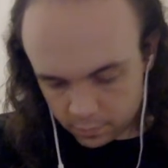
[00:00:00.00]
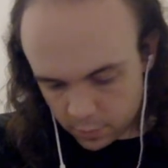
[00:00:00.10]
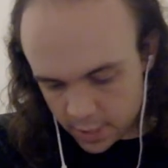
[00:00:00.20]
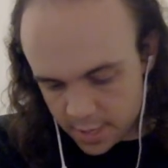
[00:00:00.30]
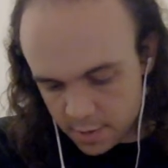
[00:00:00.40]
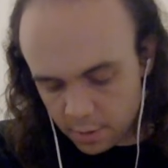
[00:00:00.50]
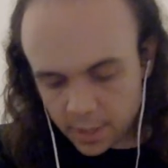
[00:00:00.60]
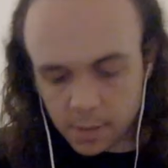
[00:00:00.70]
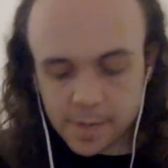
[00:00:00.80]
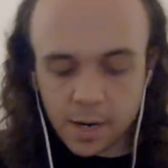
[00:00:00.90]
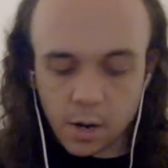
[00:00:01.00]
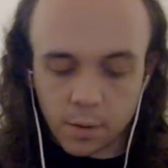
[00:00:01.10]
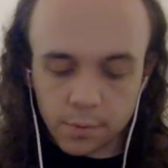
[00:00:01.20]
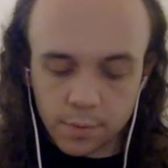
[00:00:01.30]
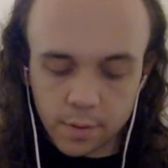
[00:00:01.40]
Why are you not coming
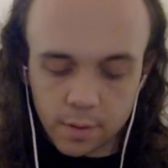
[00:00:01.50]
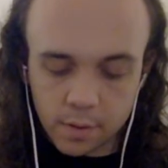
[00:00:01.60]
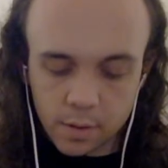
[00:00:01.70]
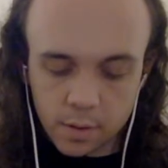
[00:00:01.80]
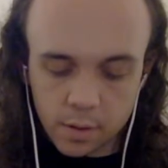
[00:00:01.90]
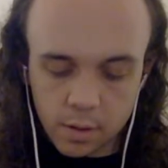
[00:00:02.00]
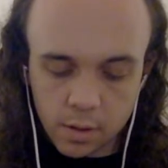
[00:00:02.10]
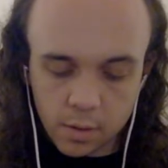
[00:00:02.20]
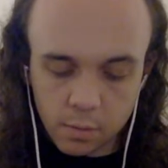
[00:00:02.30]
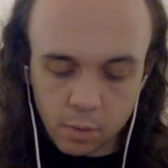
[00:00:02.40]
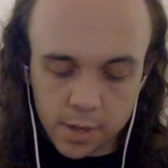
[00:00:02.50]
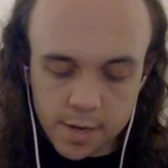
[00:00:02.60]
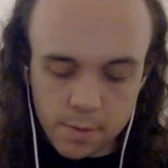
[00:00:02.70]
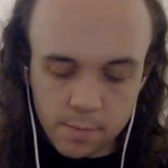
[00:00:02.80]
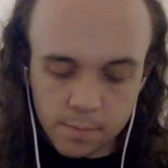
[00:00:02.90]
off? What are
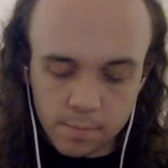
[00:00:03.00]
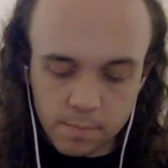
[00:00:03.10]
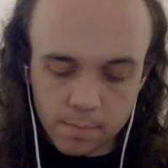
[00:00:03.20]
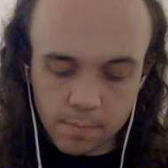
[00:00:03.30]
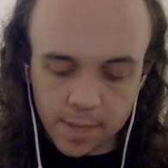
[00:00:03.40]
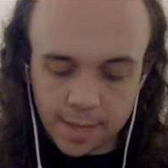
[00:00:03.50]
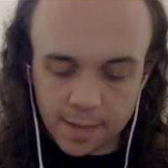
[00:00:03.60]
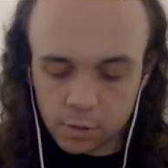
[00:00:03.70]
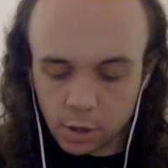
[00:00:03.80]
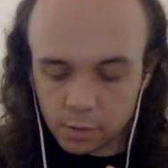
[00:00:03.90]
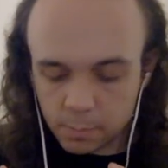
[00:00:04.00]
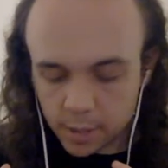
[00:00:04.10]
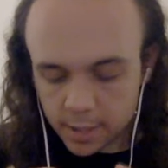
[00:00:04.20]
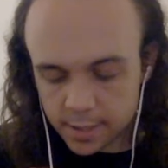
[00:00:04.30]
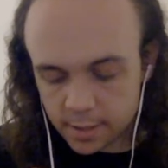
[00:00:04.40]
you held on
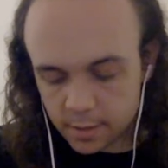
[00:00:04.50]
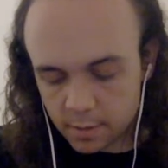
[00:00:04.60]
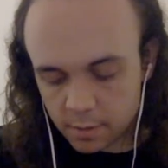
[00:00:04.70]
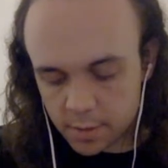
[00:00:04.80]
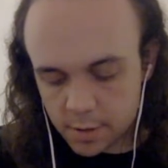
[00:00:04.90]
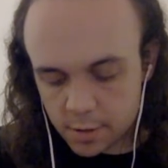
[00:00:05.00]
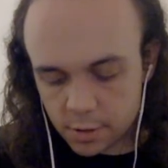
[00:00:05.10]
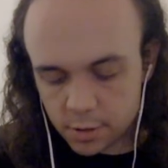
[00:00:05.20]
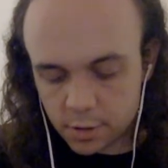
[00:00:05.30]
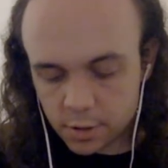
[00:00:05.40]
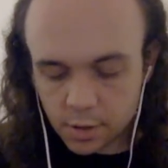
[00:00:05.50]
by? Or are you just